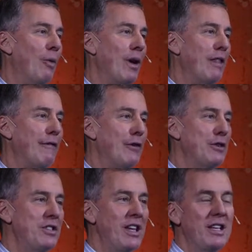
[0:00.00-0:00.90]
one of the
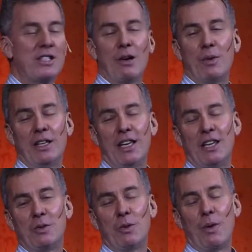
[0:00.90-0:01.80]
first things that we
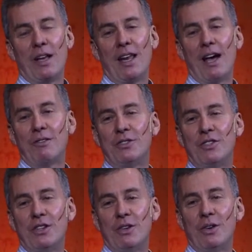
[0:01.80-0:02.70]
did is we went down
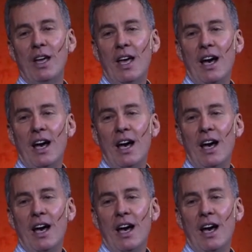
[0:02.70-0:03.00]
to